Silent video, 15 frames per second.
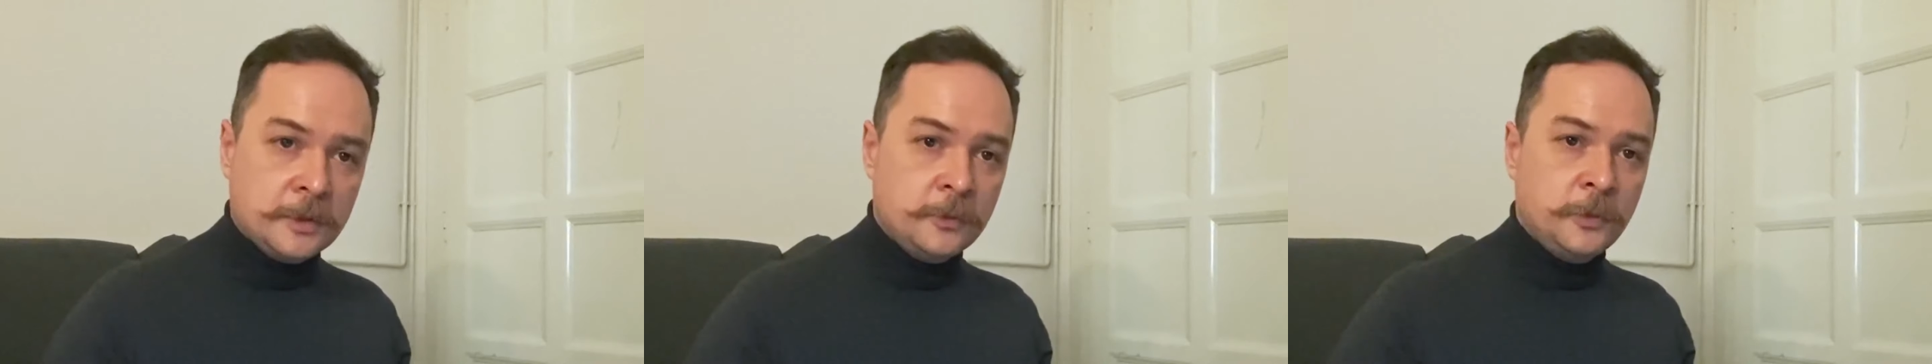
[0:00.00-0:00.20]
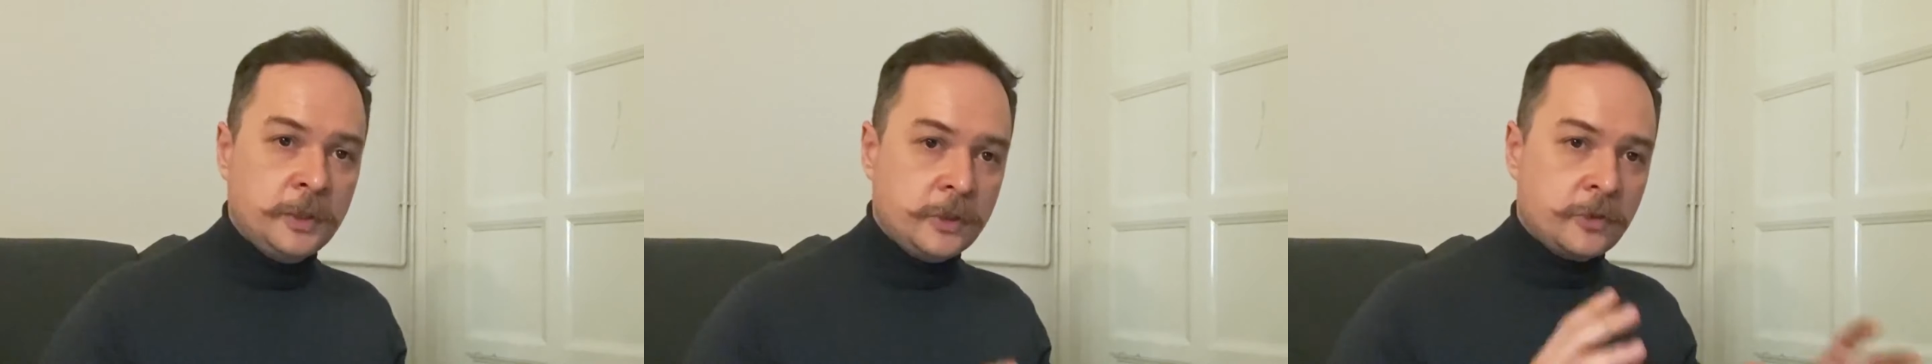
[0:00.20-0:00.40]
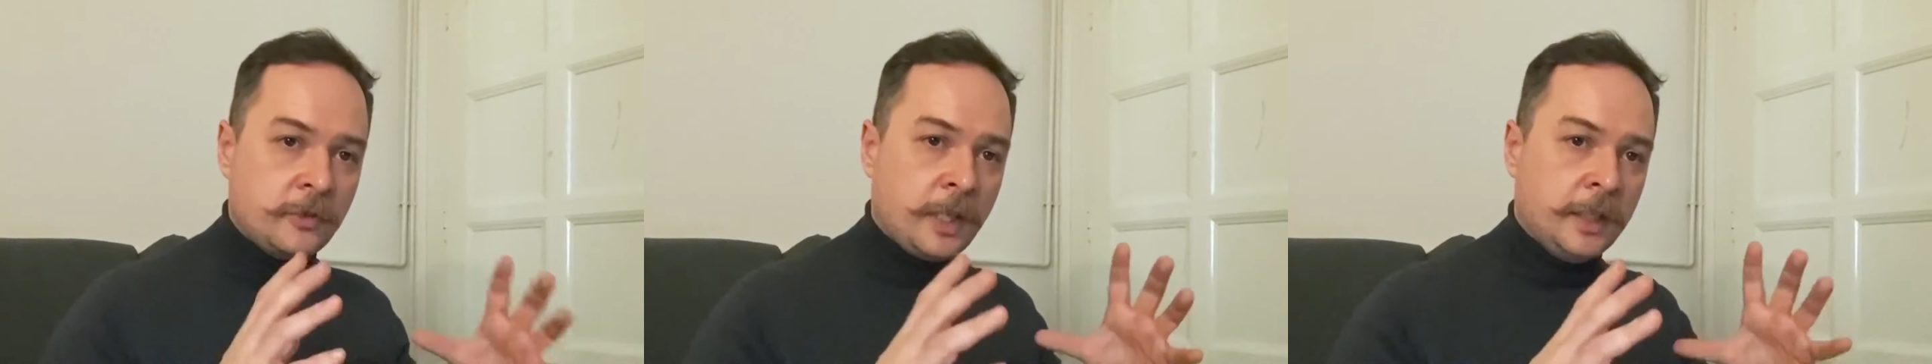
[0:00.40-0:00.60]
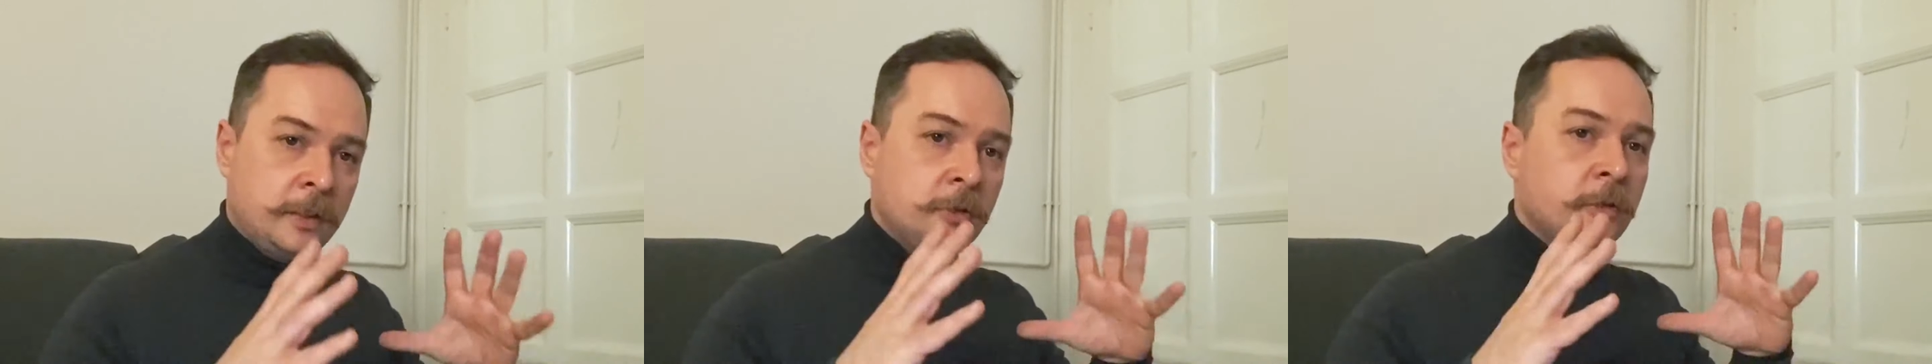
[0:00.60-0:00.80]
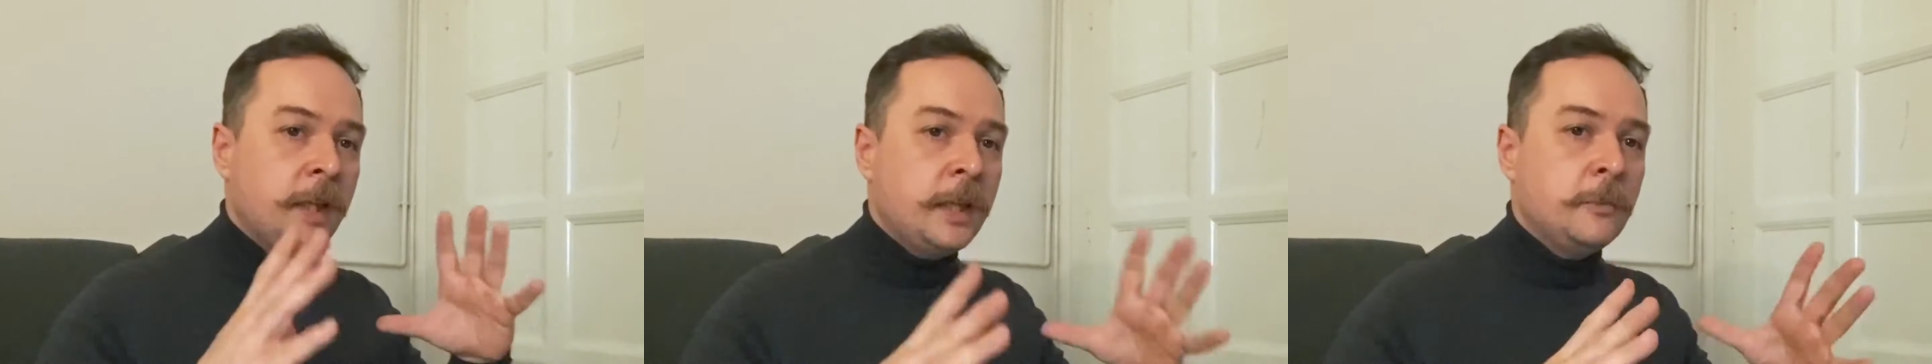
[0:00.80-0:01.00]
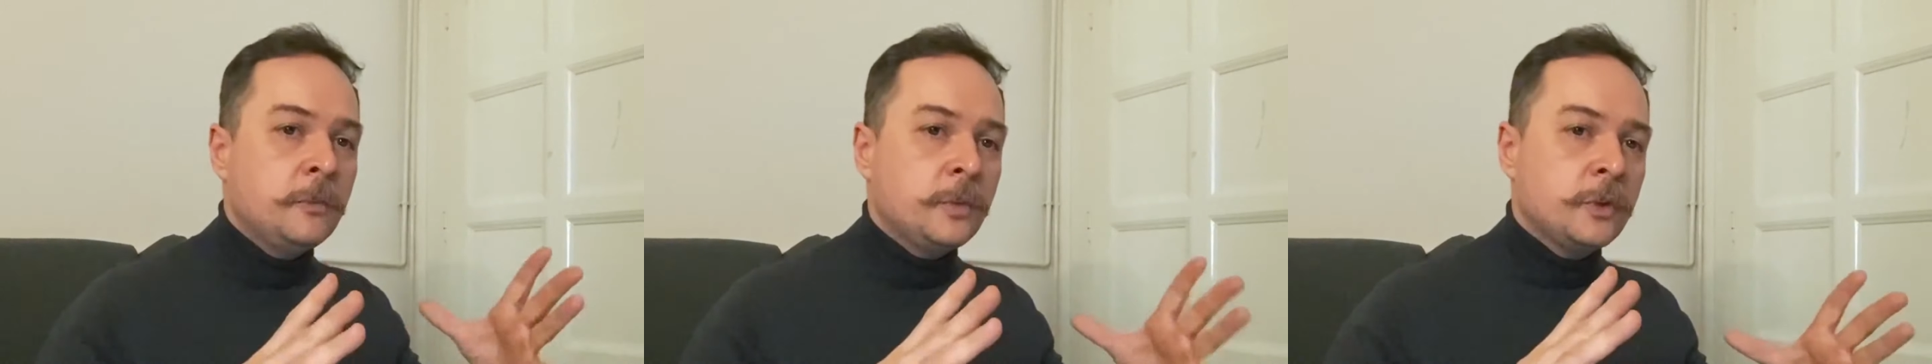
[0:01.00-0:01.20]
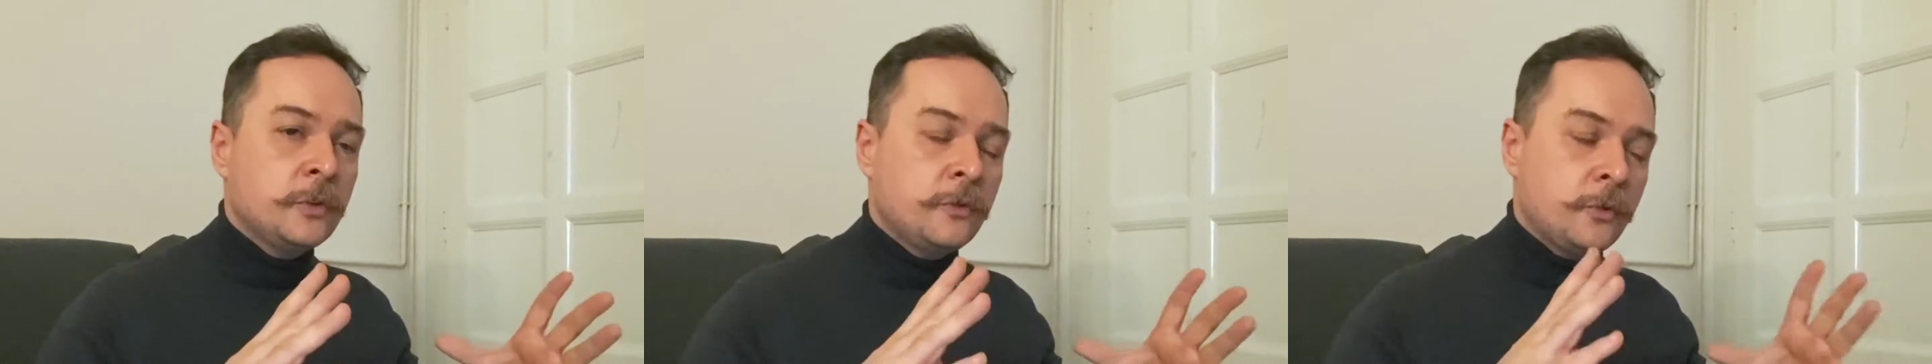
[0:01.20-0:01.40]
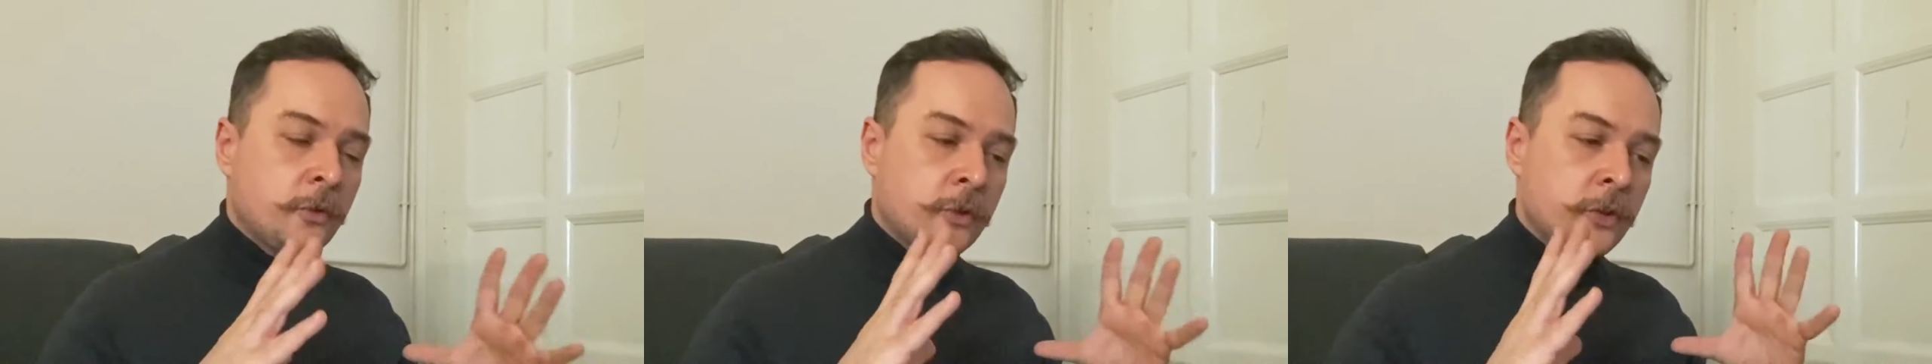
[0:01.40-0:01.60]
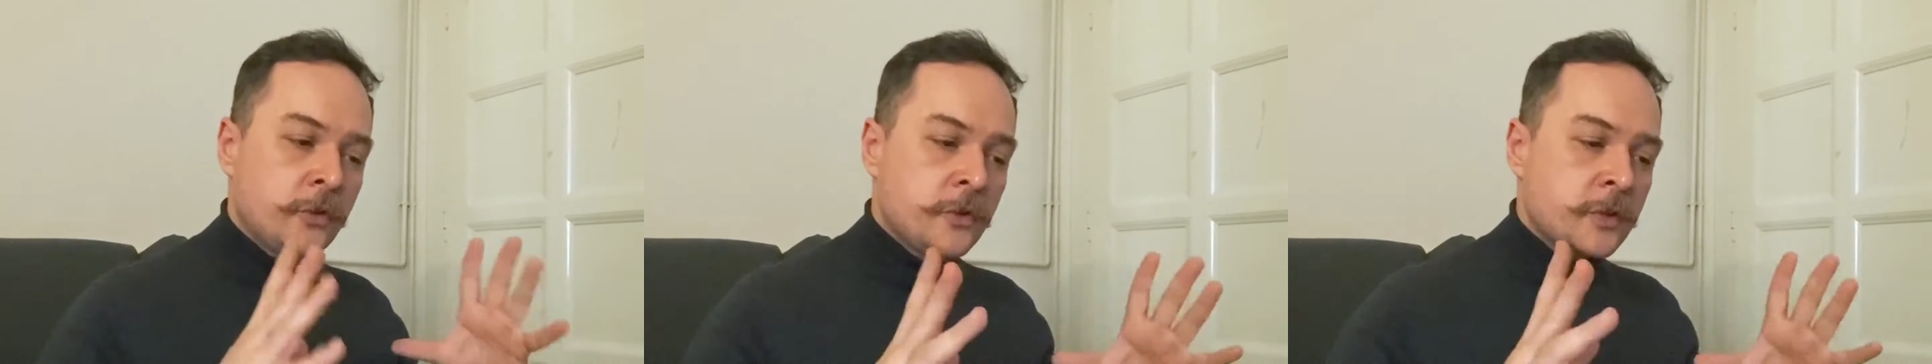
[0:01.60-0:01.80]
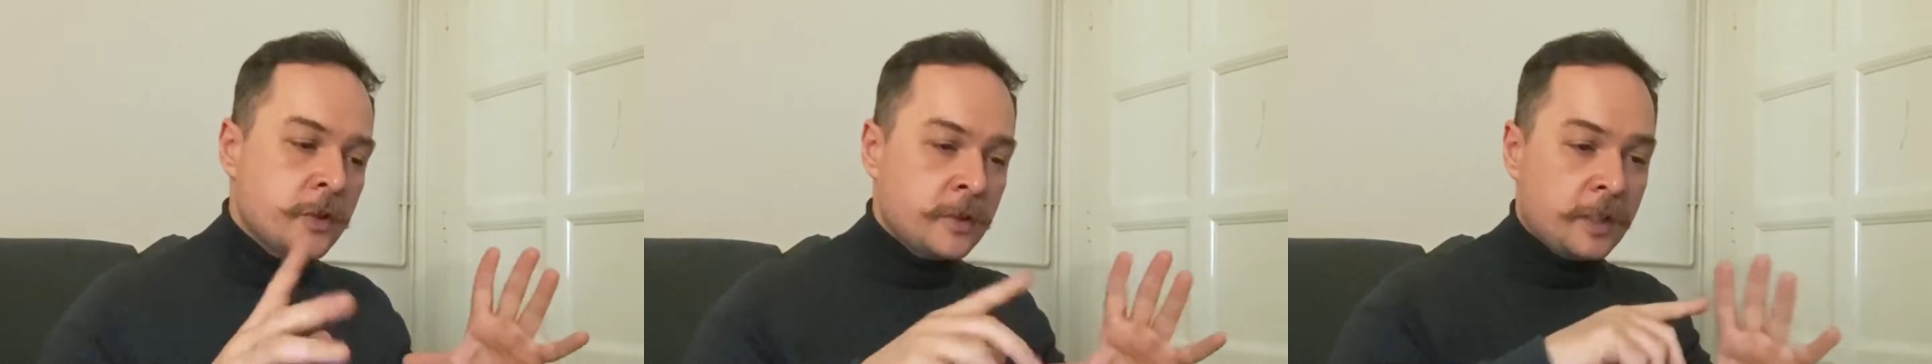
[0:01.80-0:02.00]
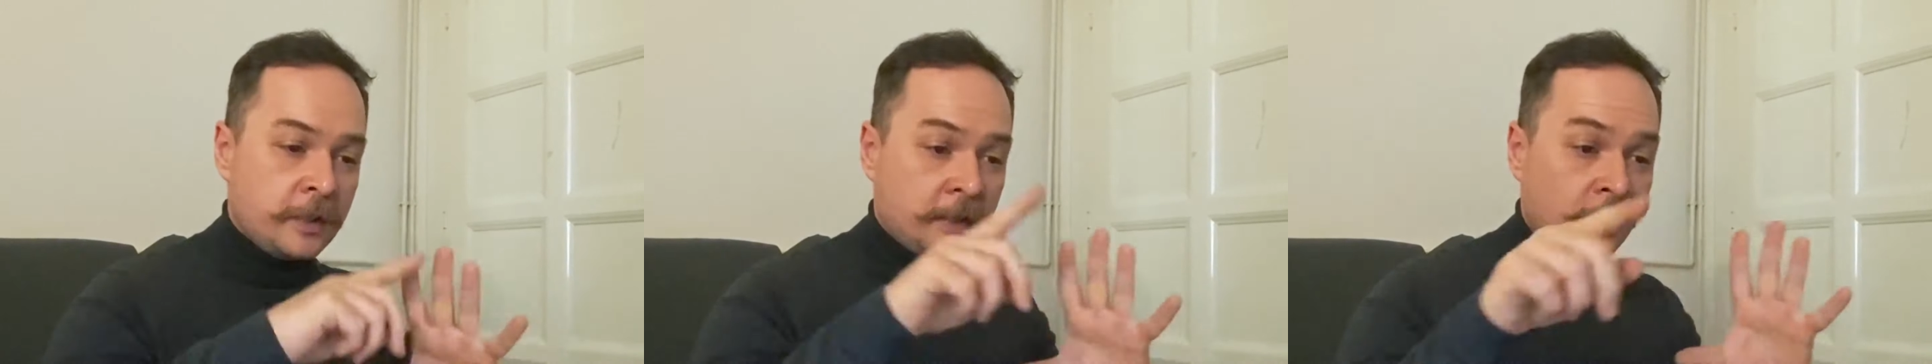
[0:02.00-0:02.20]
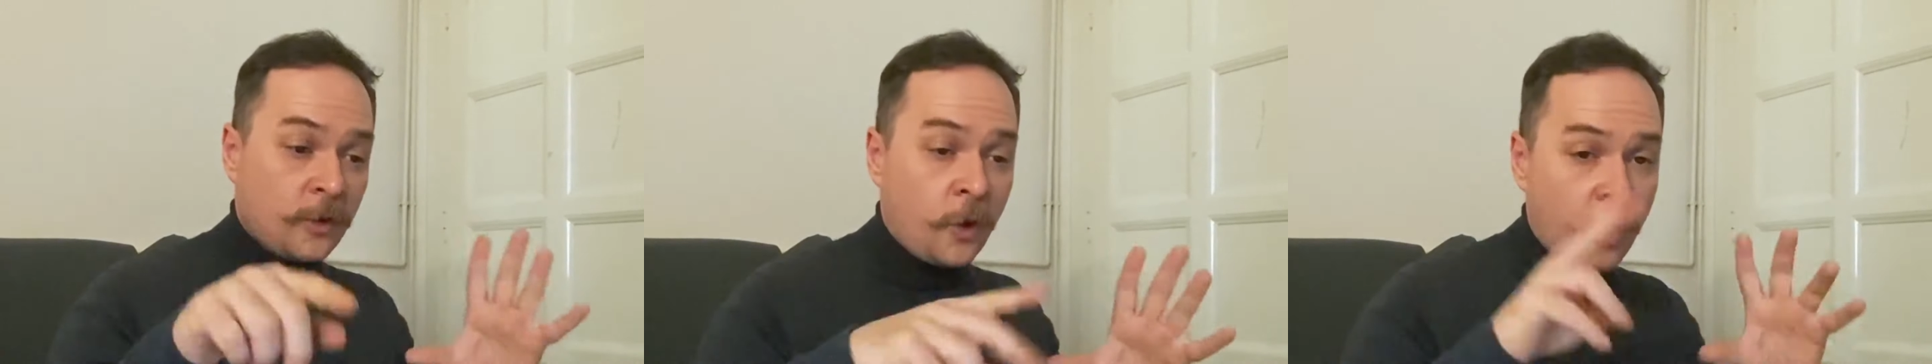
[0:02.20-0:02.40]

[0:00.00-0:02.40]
So we try to aim for users that are